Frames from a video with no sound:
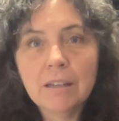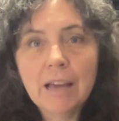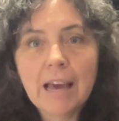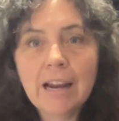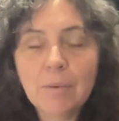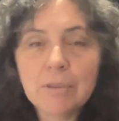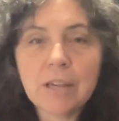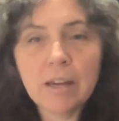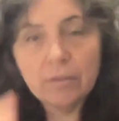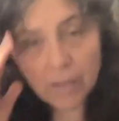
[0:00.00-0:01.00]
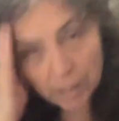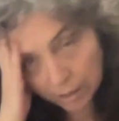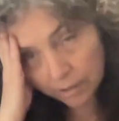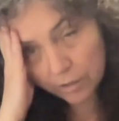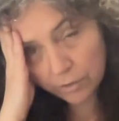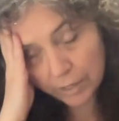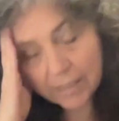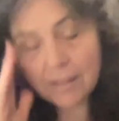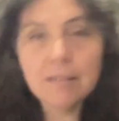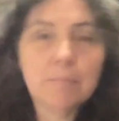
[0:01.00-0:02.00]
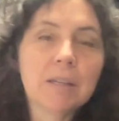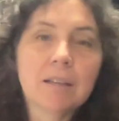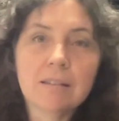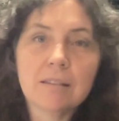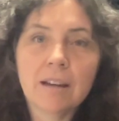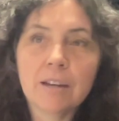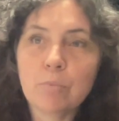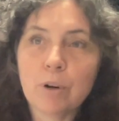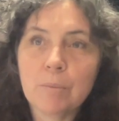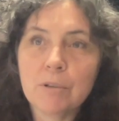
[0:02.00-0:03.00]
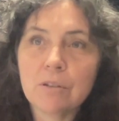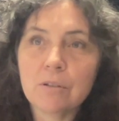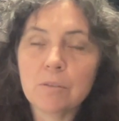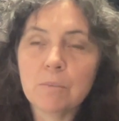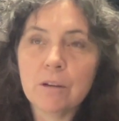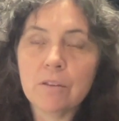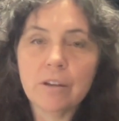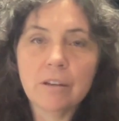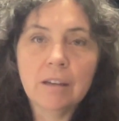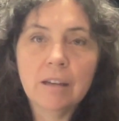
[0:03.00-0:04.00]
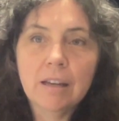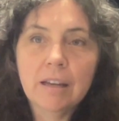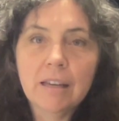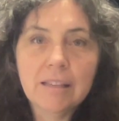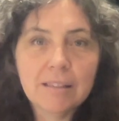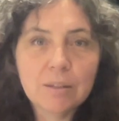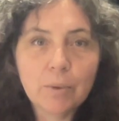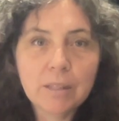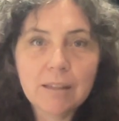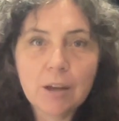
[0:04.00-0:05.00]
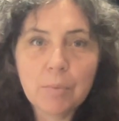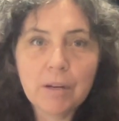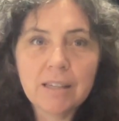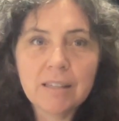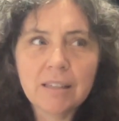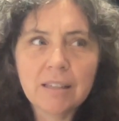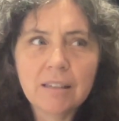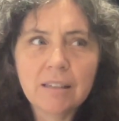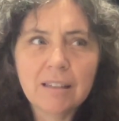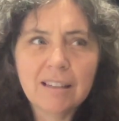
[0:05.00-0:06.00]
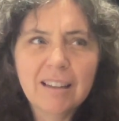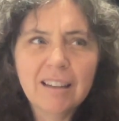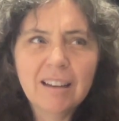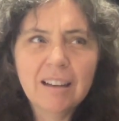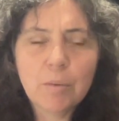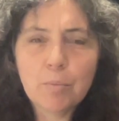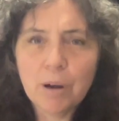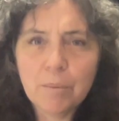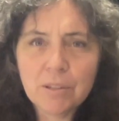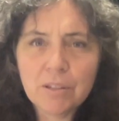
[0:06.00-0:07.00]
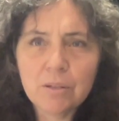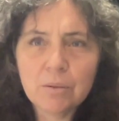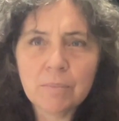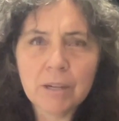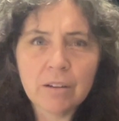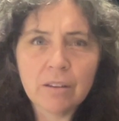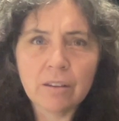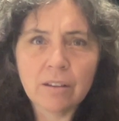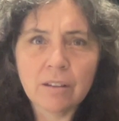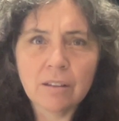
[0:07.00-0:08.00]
And I was kind of like, like this, because I had promised to do this marathon. And he says, what's up? And I said, I promised to do a marathon.